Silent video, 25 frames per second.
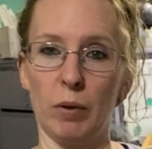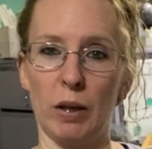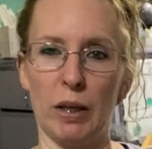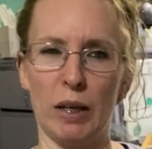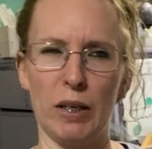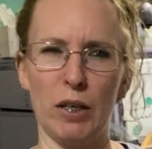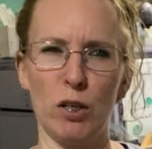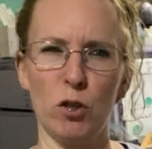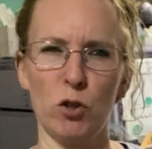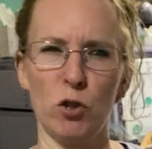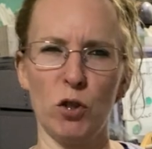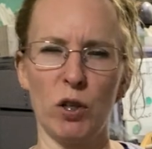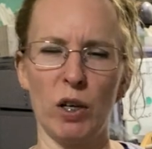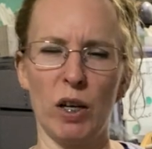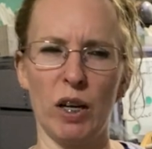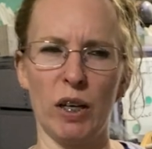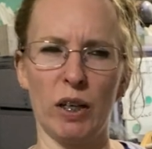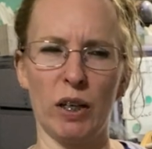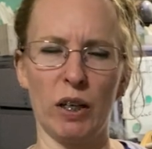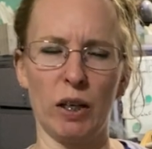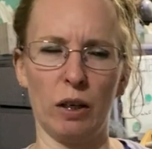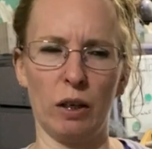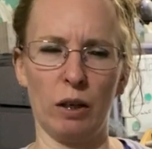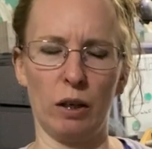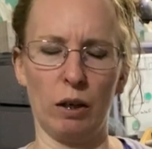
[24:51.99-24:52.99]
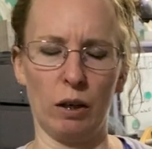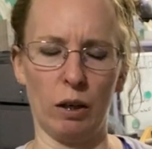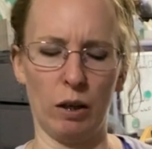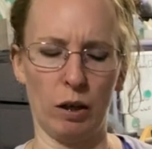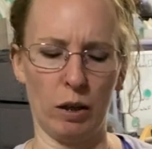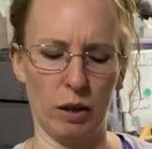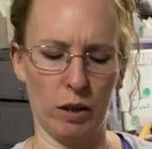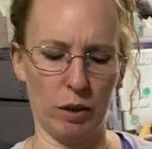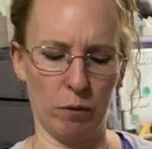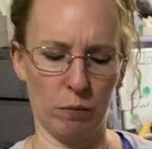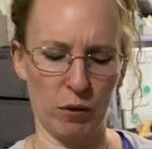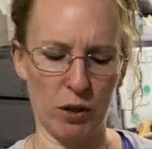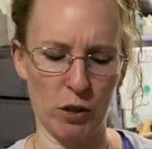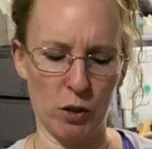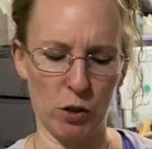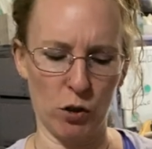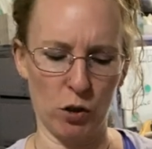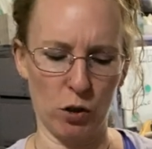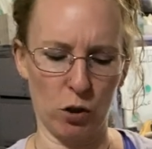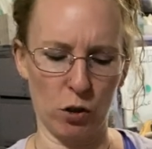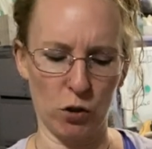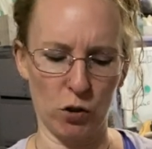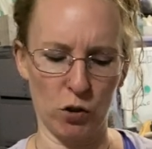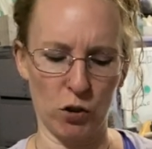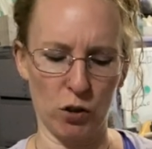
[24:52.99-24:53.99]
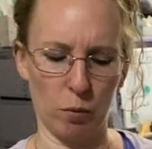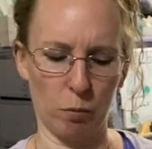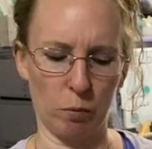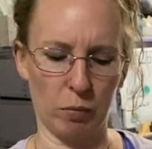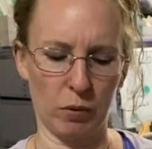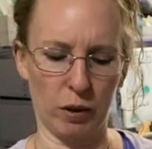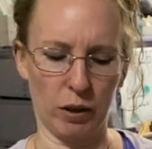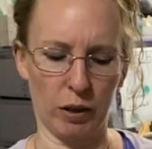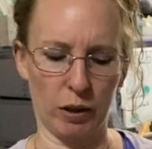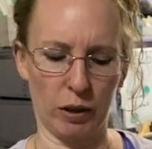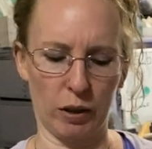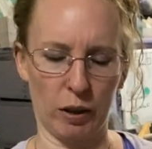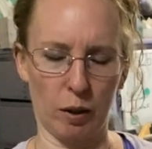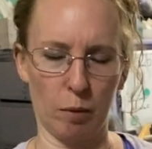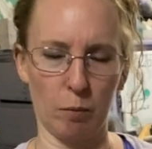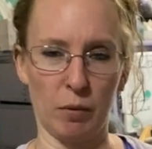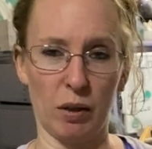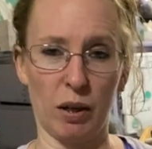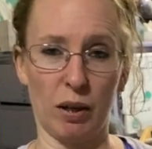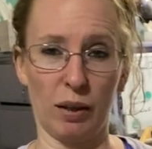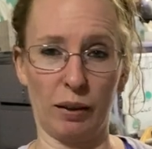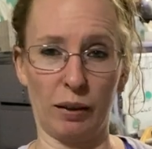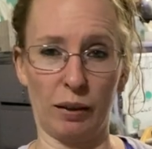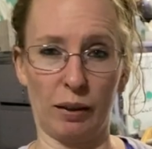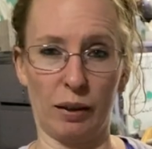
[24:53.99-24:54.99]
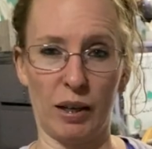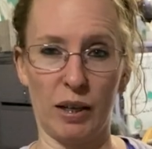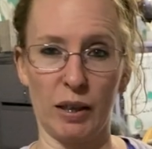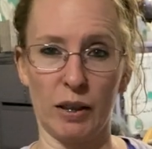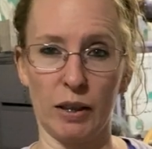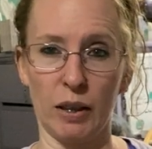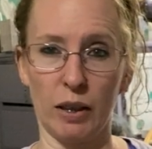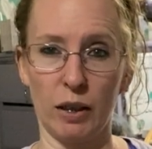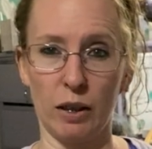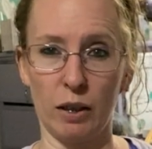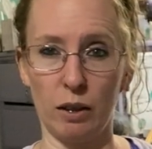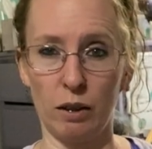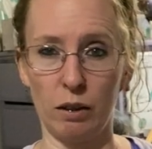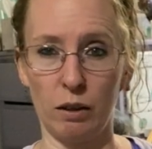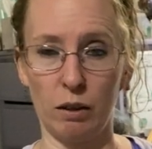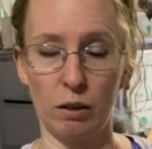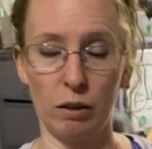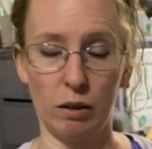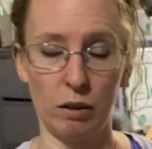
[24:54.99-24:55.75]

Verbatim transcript: And usually I can, uh, if I start something and I'm not liking it,